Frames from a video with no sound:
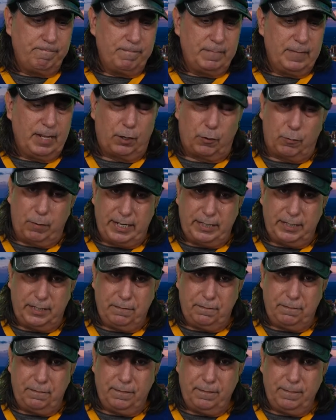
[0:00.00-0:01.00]

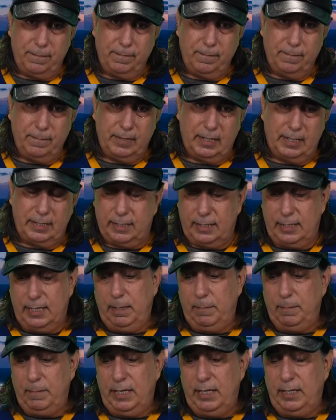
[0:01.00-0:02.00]
aggressive. This
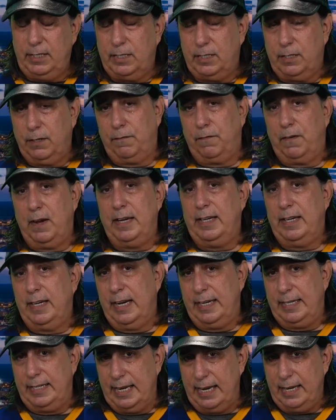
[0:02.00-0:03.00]
team needs to find an
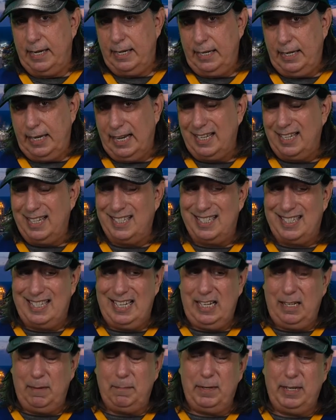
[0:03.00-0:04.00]
identity, and this
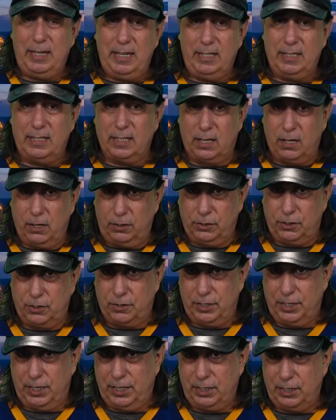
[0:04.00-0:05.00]
team needs a culture
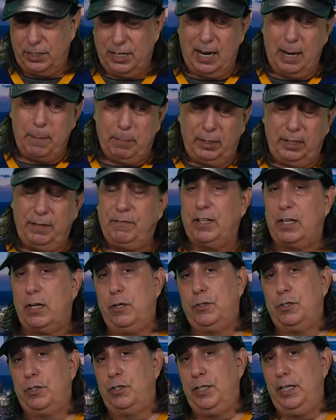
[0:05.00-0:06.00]
change. And I believe the
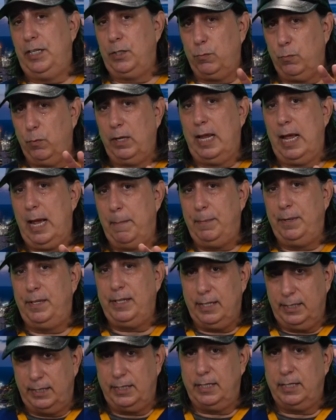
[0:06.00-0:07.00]
culture change will happen
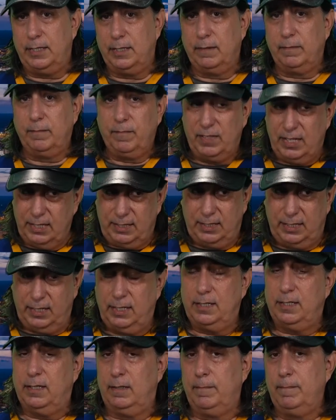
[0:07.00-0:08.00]
this season. This
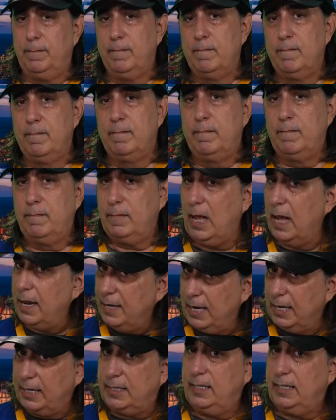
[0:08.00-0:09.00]
season. Not next